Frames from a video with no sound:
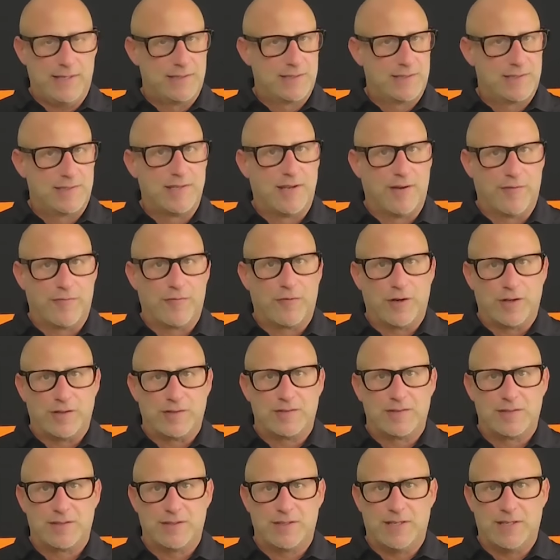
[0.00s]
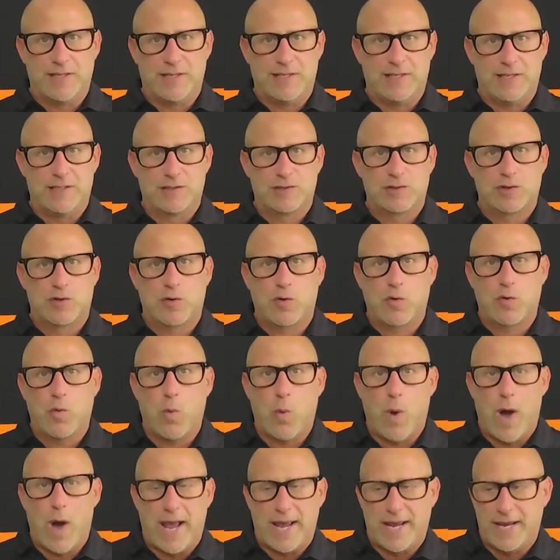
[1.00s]
different. It is
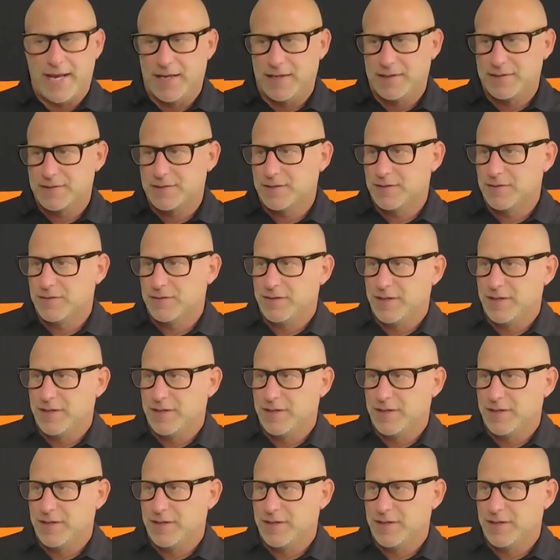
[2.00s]
quiet.